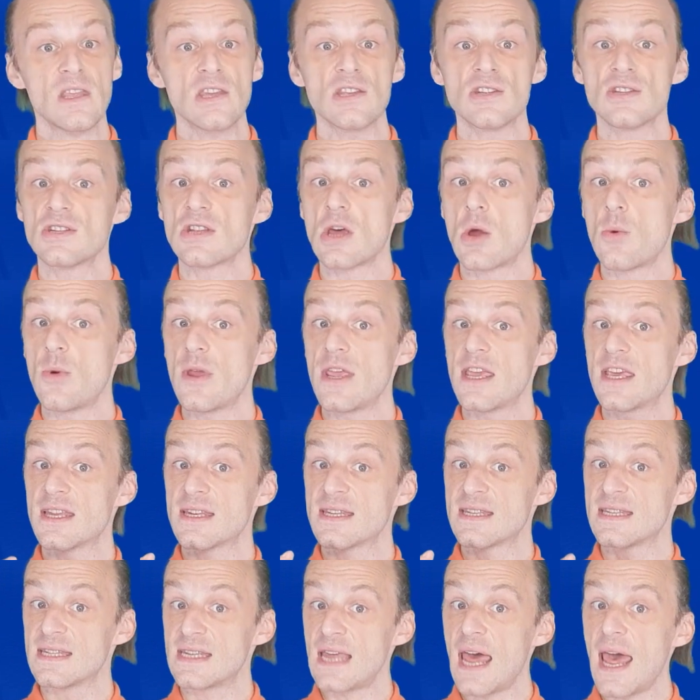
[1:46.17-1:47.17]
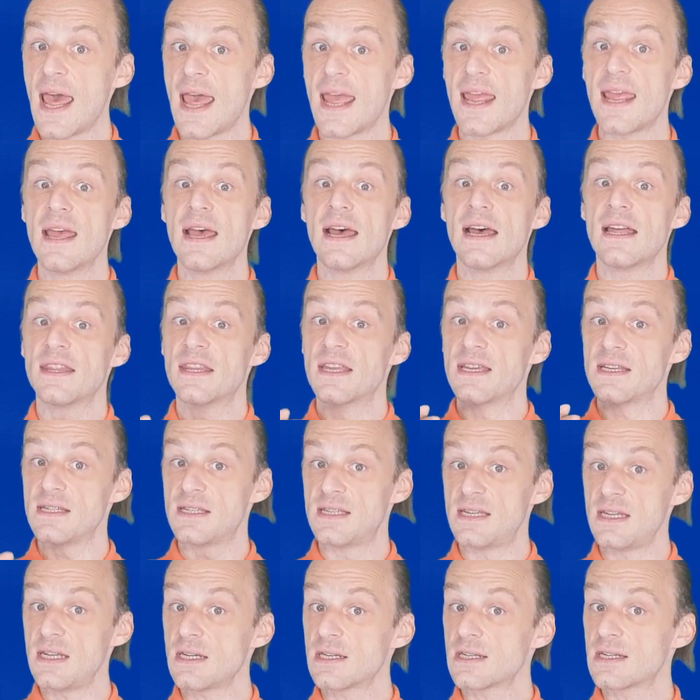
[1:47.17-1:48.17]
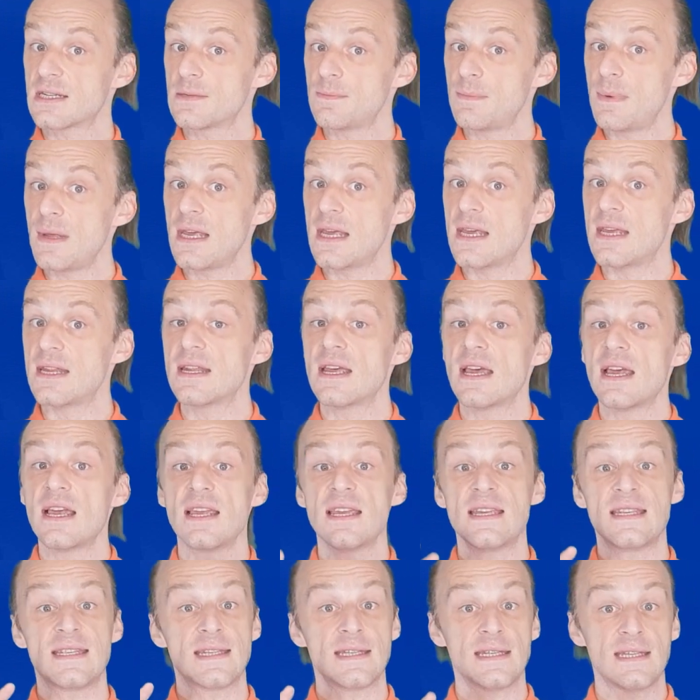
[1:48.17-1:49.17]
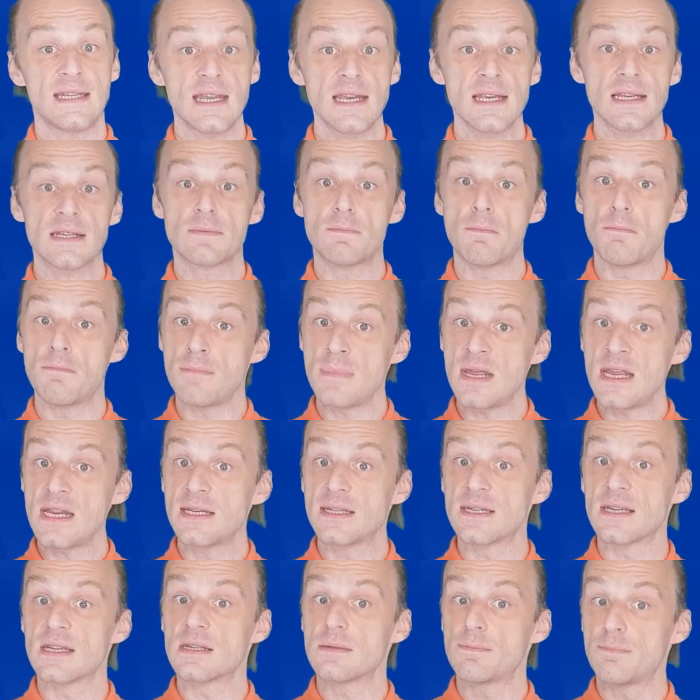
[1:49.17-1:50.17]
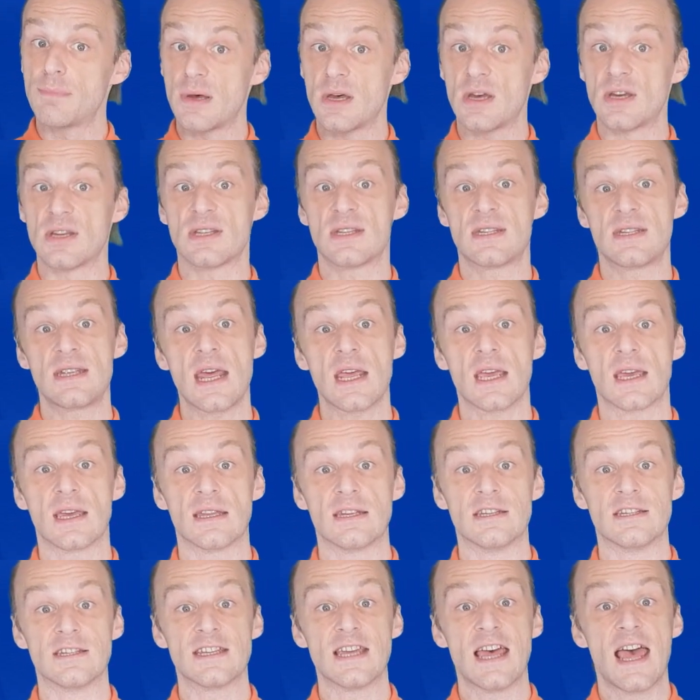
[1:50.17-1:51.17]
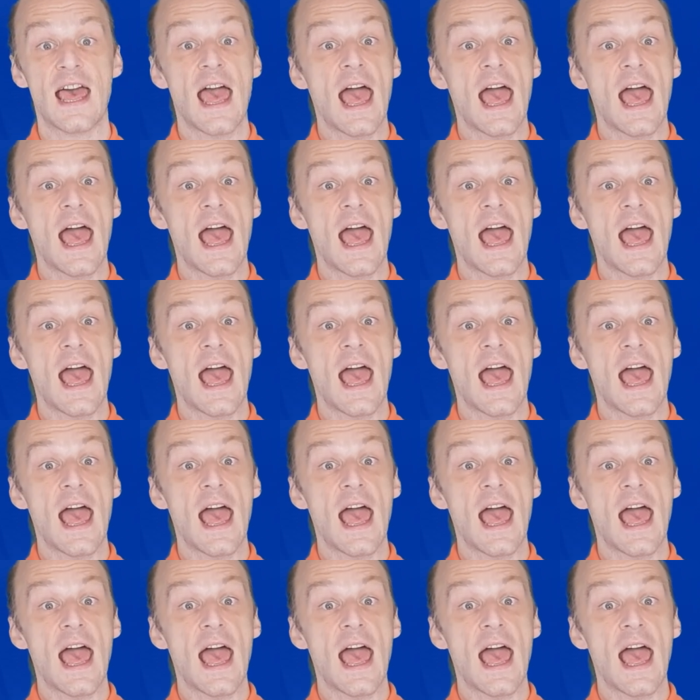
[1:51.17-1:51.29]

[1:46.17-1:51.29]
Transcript: So we can say that Dick's speed is 6 meters per second,